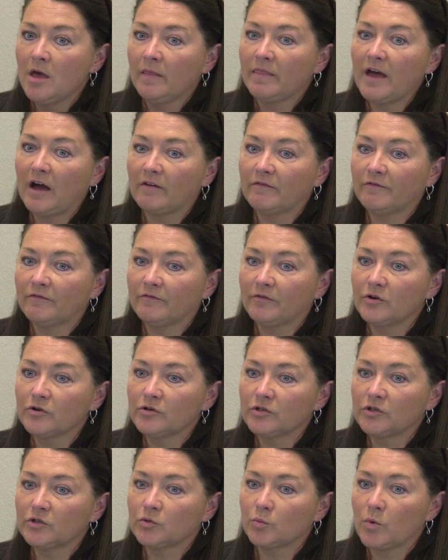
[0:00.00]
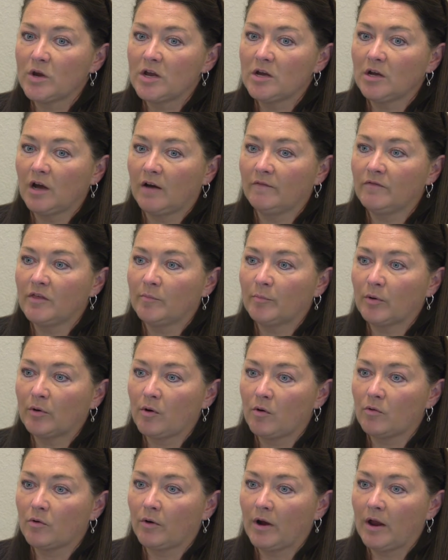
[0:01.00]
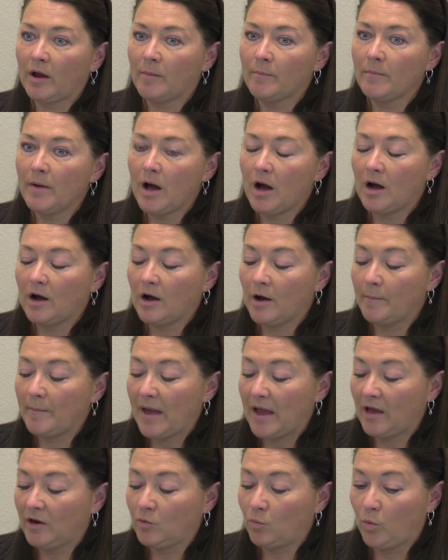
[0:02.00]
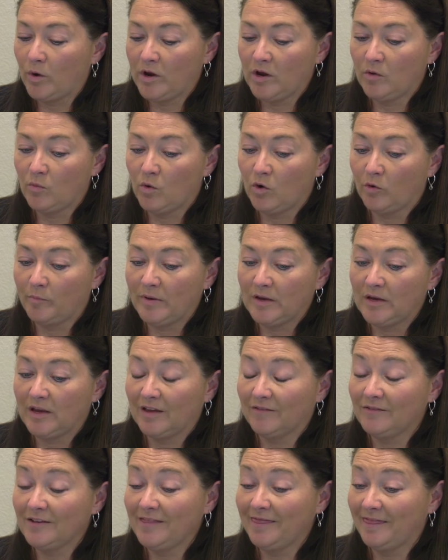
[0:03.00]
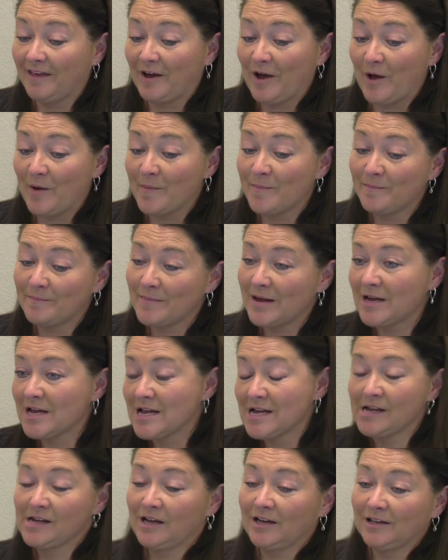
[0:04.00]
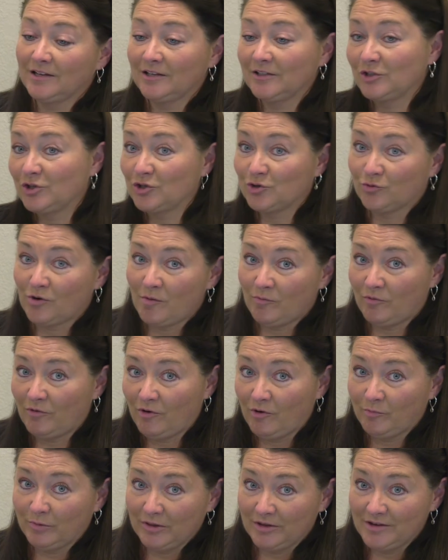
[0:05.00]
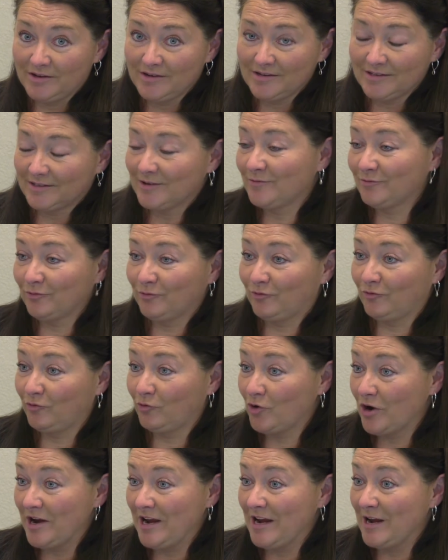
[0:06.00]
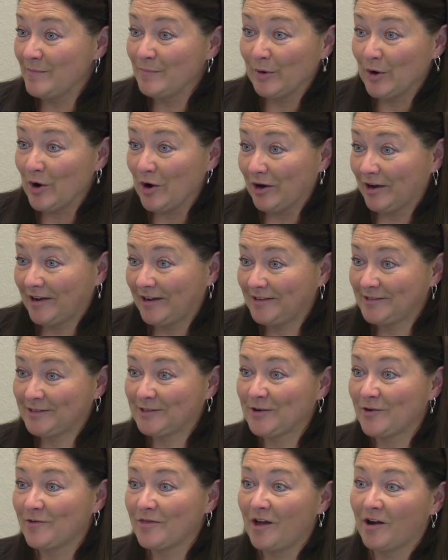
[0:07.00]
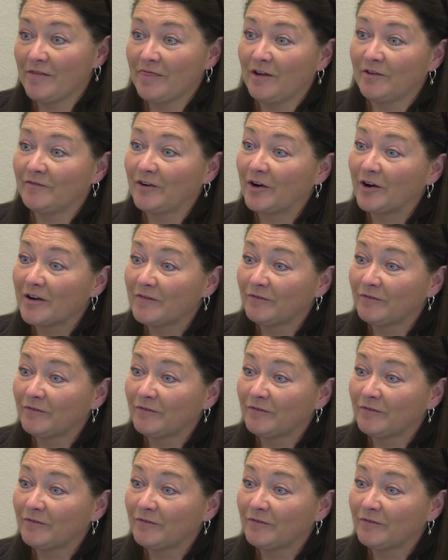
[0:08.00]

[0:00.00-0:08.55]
that first week of the program, and we will be giving them, drum roll please, a free book. So on their very